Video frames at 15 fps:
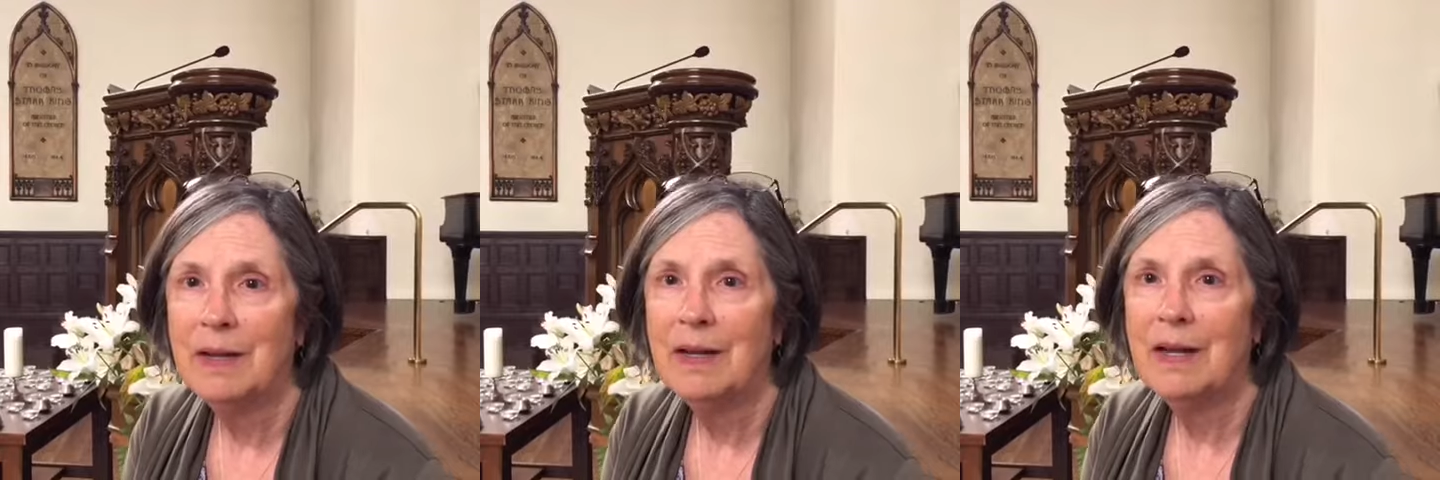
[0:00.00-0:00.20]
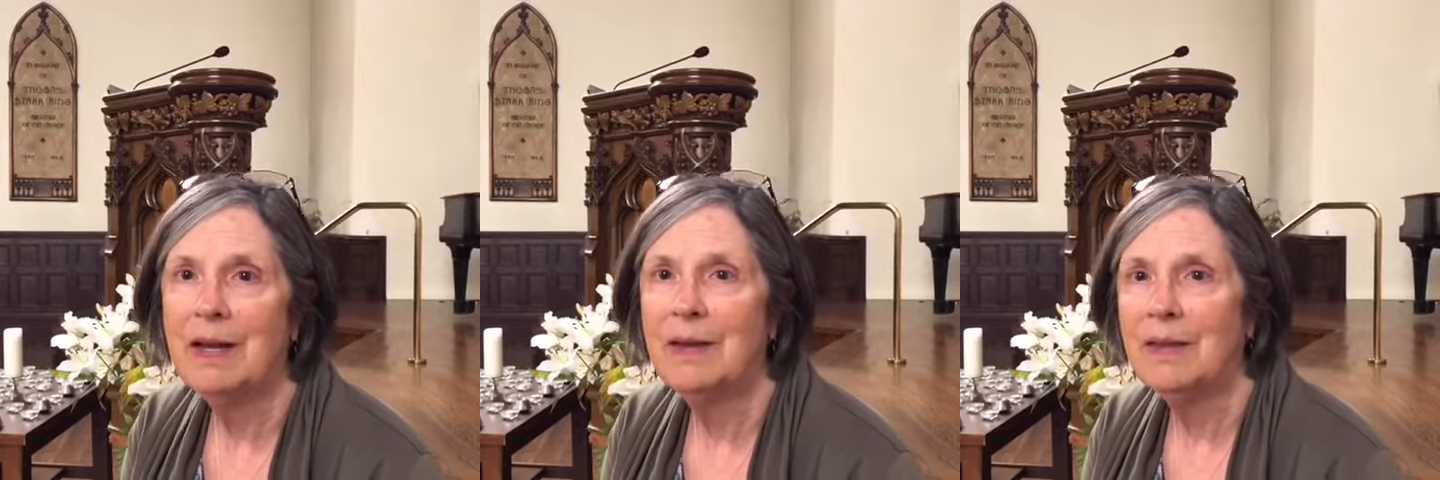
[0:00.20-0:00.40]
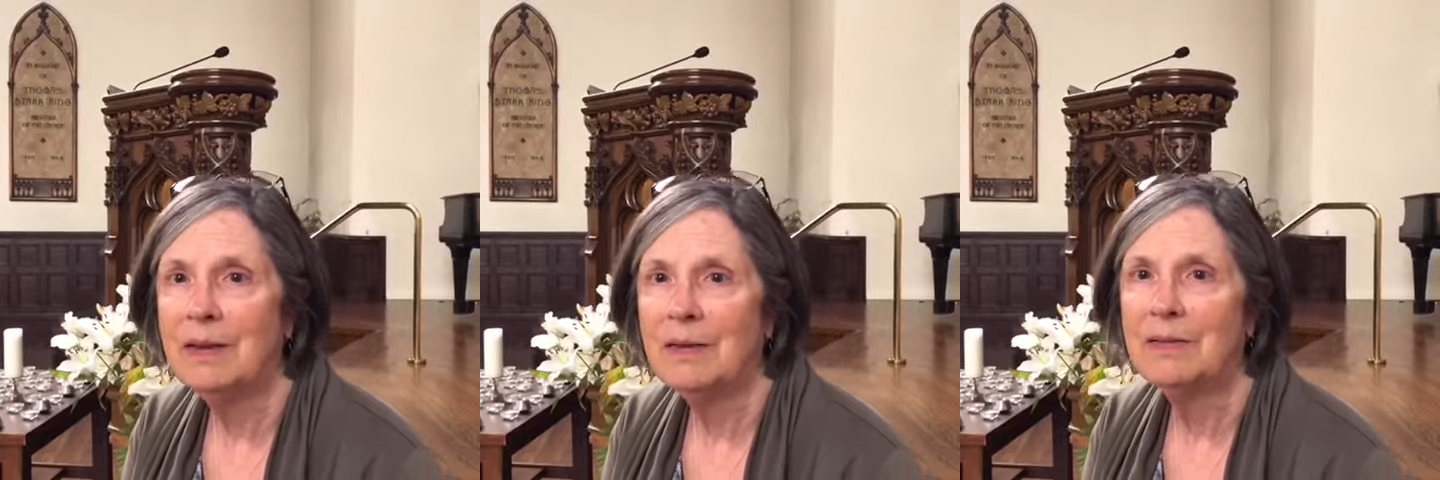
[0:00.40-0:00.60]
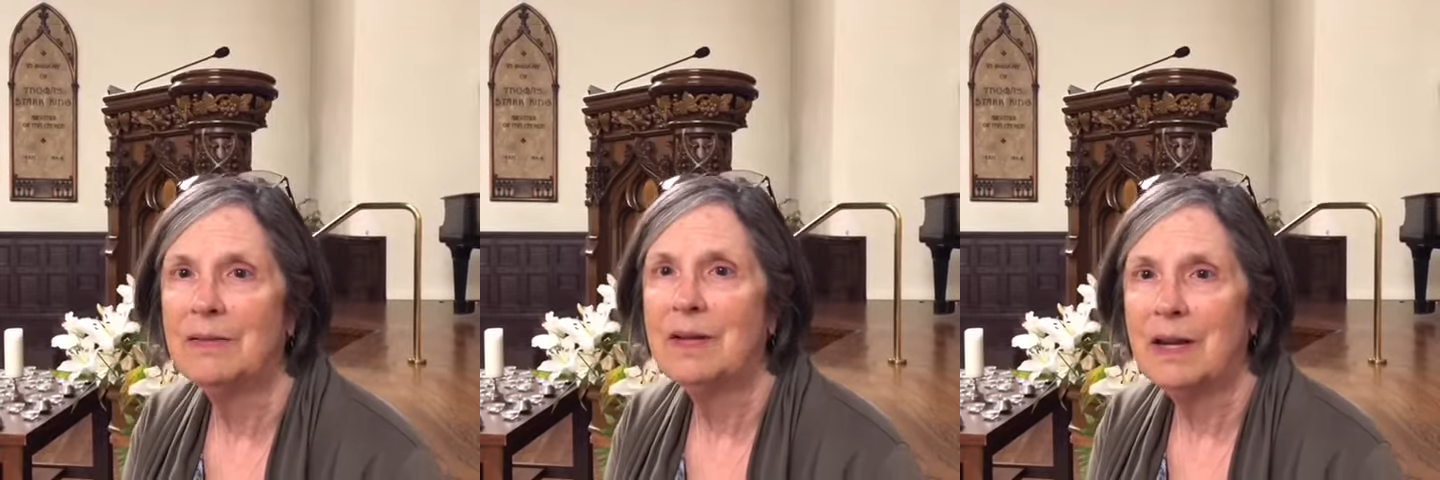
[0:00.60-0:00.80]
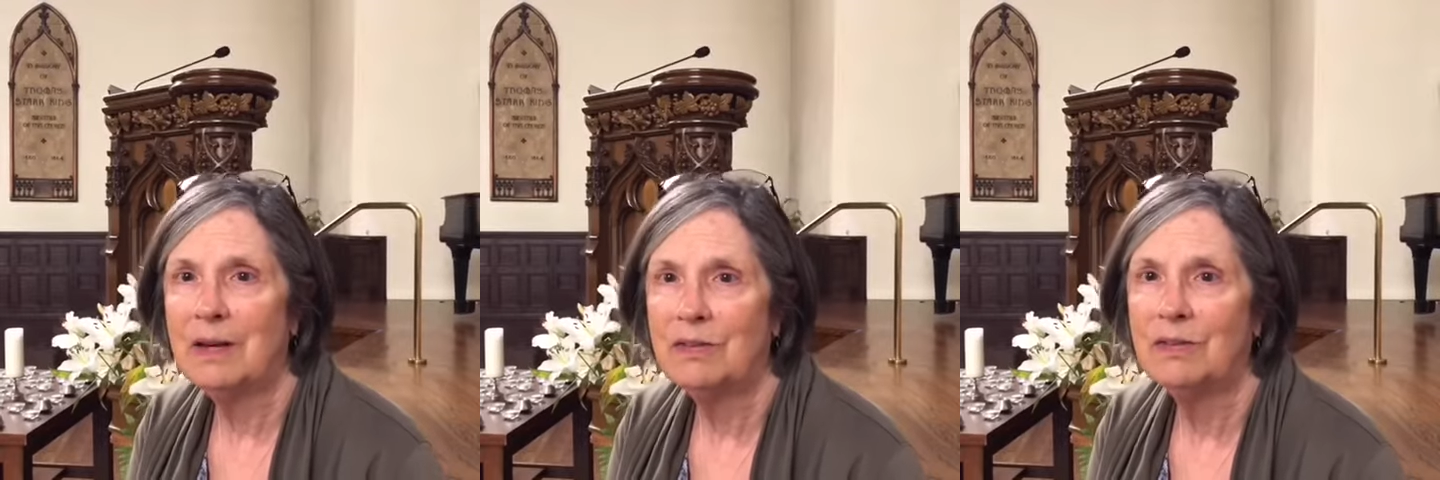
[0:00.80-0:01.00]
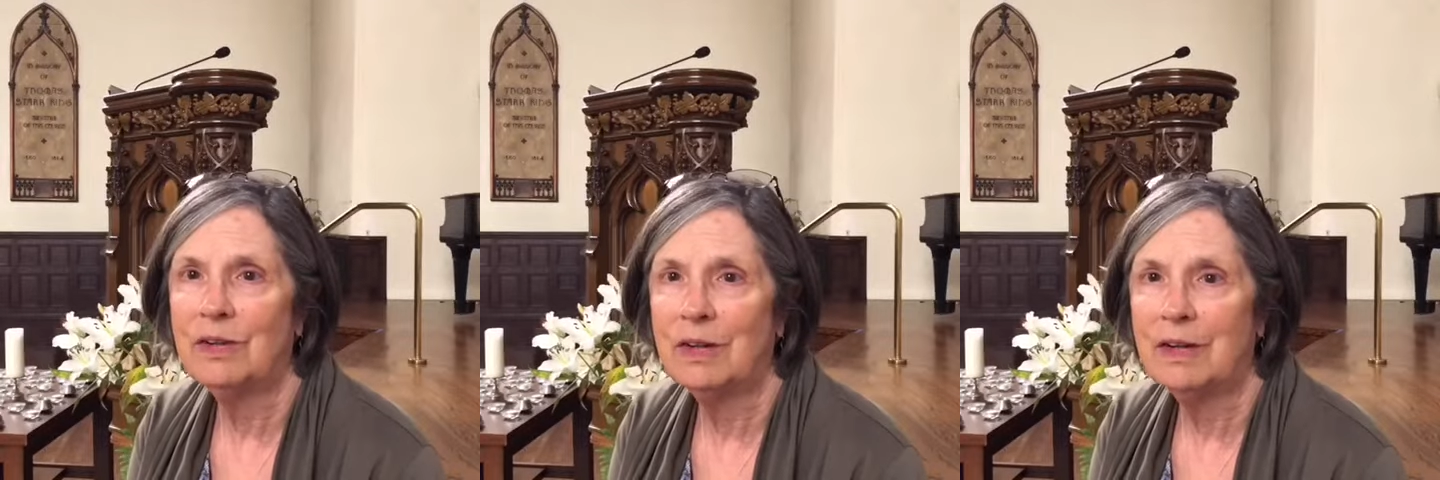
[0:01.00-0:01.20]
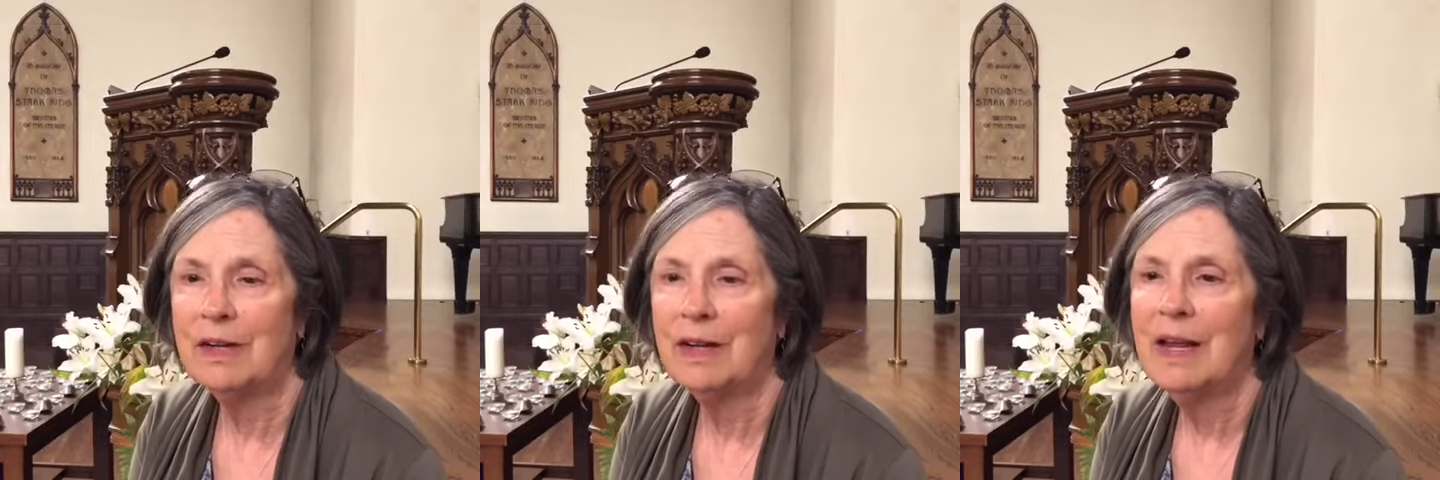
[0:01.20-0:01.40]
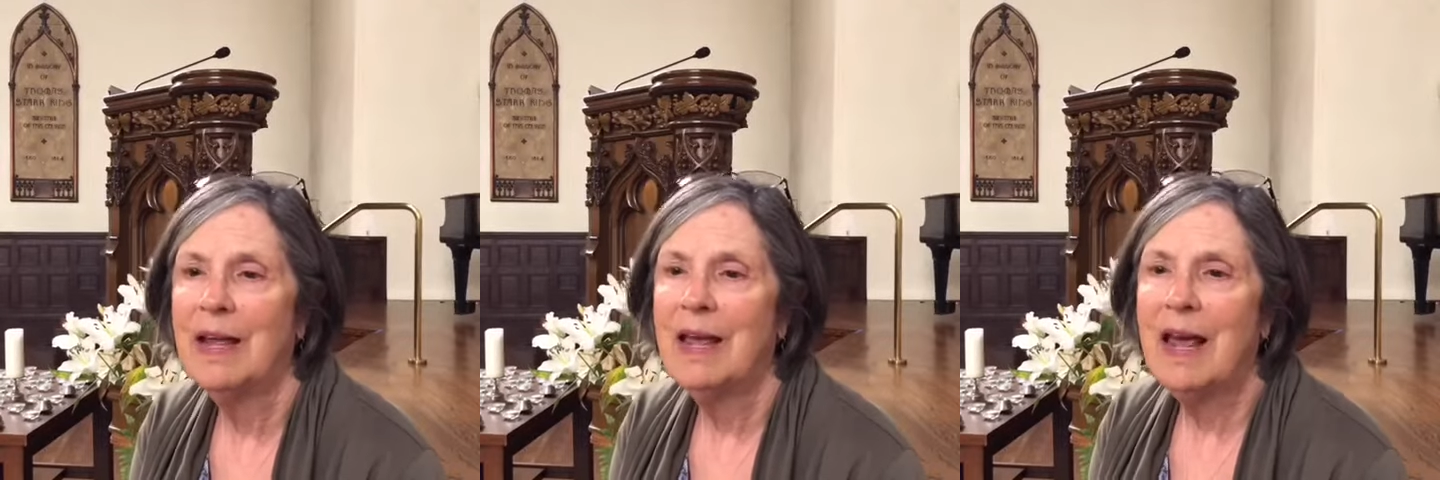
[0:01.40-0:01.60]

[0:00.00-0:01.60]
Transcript: in this nation,